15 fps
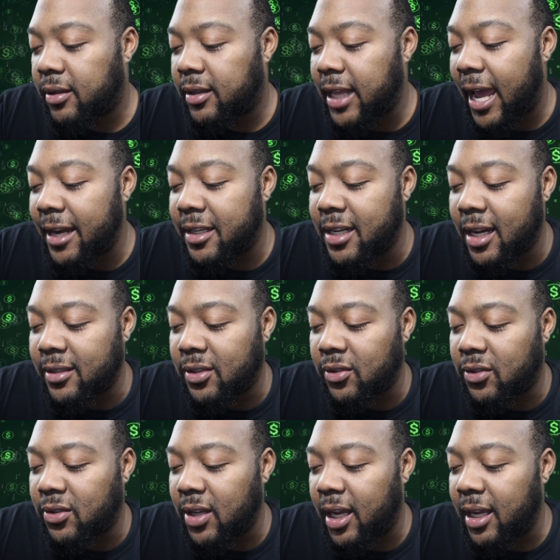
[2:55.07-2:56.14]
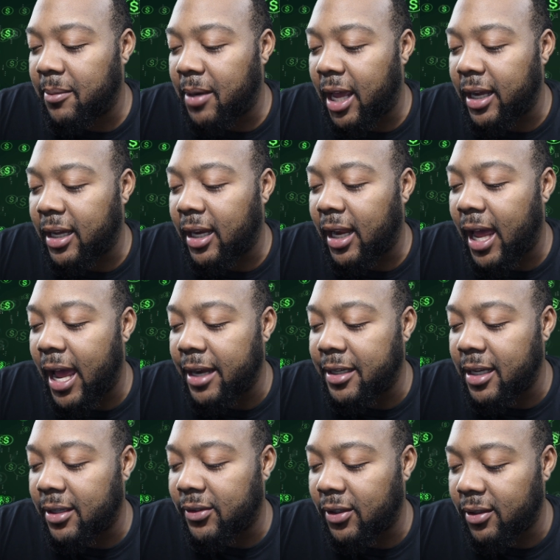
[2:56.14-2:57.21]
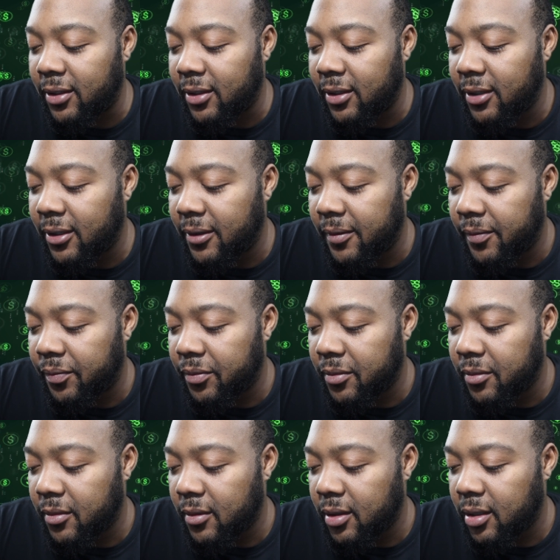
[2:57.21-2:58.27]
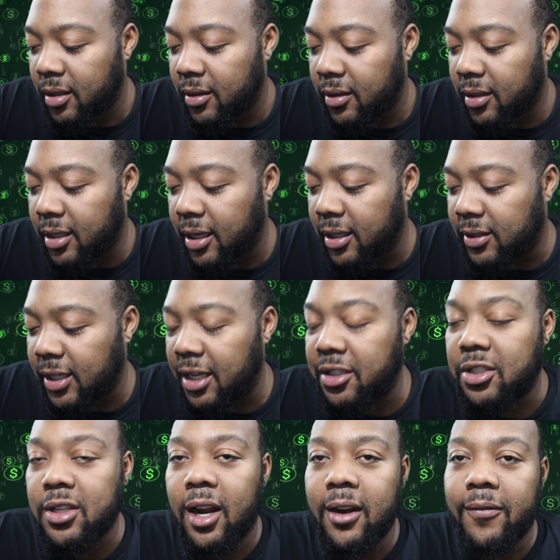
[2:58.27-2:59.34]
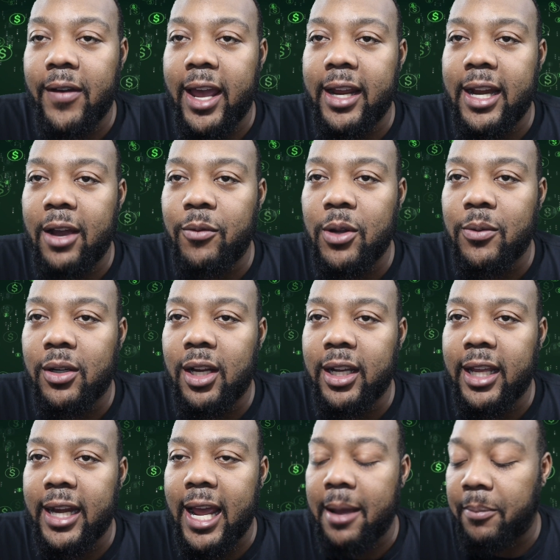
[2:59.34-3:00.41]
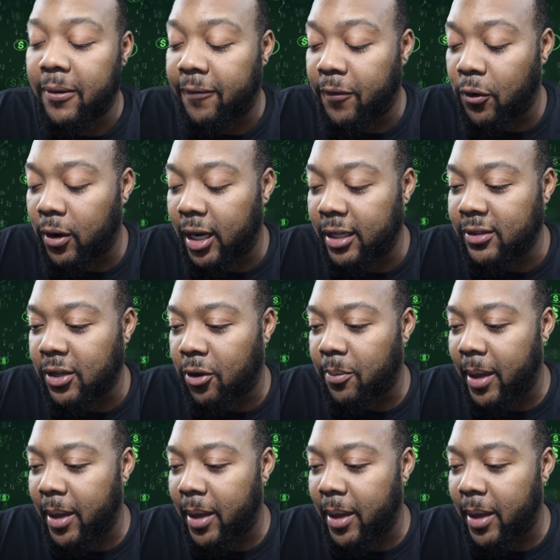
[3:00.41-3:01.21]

that doesn't seem like a lot, does it? Because each survey that we were looking at before, let's go